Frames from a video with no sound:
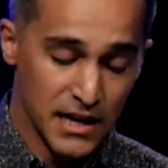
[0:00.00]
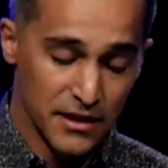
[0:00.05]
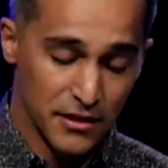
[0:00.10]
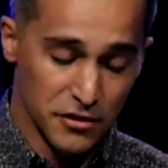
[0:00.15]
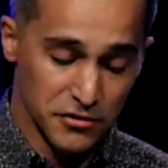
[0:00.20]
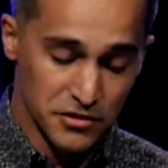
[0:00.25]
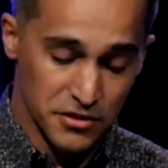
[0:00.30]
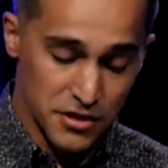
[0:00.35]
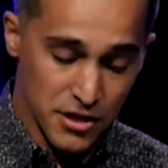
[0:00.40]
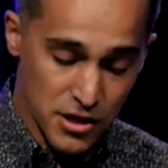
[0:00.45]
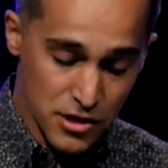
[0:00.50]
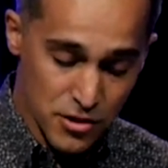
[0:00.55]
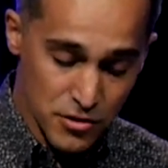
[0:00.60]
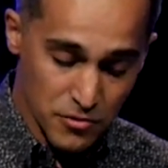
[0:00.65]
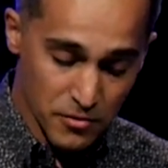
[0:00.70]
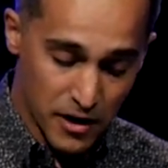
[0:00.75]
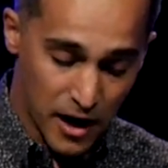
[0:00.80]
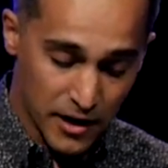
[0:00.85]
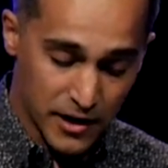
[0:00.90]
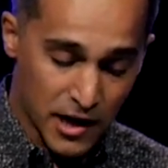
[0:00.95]
there's
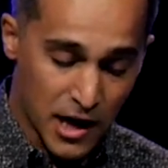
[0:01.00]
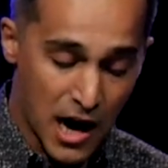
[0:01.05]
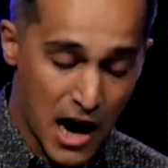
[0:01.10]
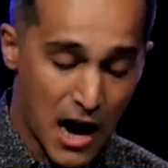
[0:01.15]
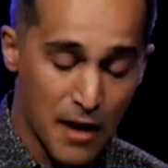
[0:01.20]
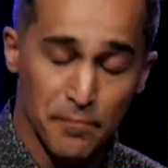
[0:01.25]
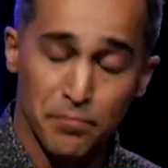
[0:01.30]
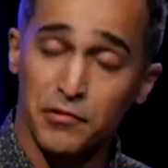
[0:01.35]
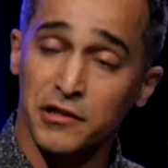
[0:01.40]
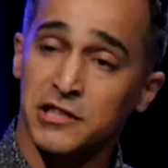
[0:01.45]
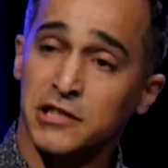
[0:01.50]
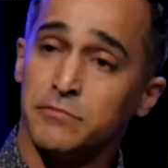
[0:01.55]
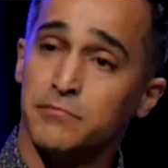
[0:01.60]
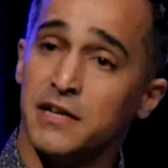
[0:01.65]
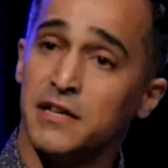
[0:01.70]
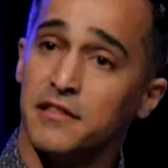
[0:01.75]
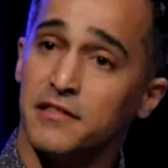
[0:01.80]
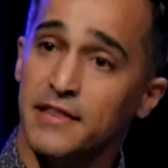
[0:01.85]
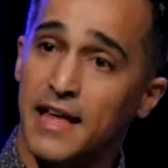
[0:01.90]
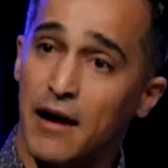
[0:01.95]
no
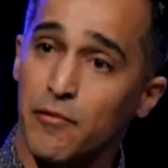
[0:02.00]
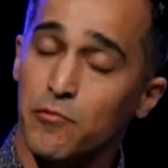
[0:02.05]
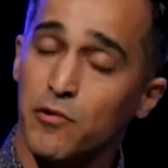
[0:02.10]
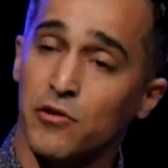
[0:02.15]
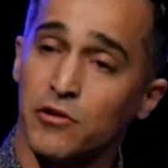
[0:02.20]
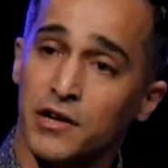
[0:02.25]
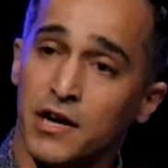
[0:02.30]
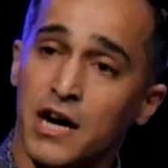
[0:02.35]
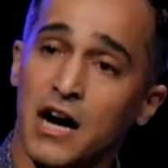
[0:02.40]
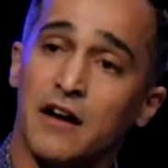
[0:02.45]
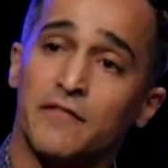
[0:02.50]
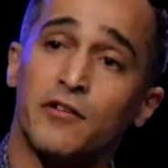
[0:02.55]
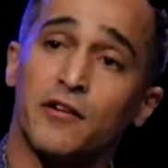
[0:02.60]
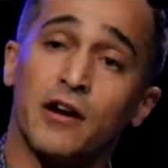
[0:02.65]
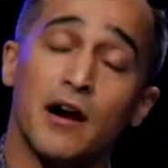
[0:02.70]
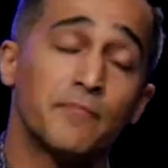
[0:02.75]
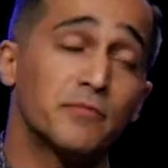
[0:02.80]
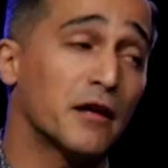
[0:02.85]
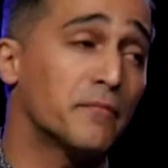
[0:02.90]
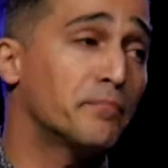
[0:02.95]
accomplishment that will cover
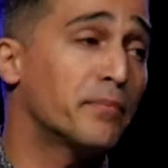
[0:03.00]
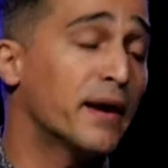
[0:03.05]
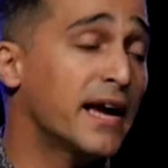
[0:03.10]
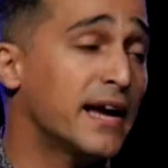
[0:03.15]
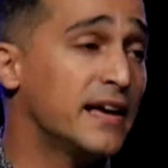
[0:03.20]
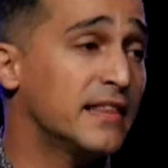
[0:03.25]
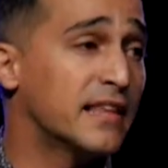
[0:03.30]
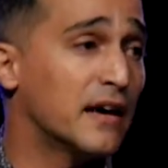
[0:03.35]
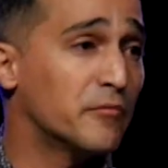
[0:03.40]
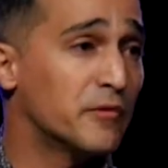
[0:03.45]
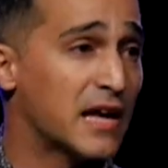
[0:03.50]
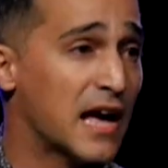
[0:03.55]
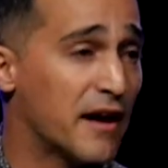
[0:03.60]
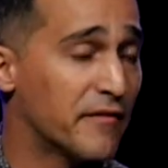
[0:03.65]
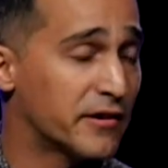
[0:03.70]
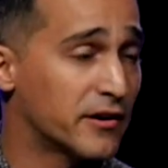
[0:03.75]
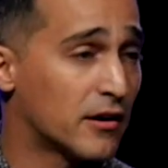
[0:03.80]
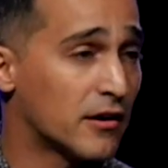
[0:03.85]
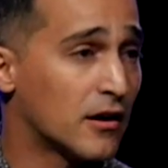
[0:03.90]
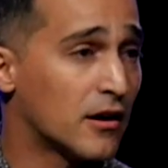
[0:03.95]
up the pain that we have
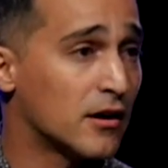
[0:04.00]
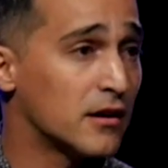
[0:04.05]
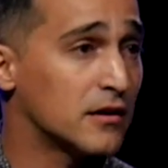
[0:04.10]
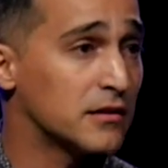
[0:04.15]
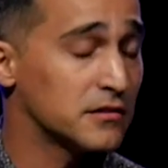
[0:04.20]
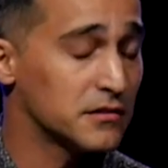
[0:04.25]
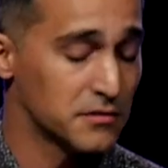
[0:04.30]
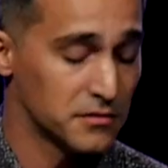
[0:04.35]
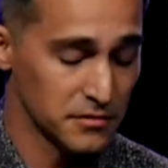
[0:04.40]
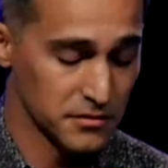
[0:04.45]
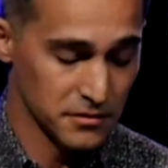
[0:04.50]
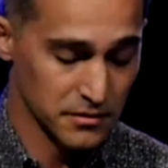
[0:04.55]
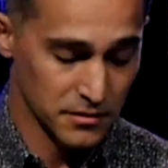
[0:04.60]
in our hearts.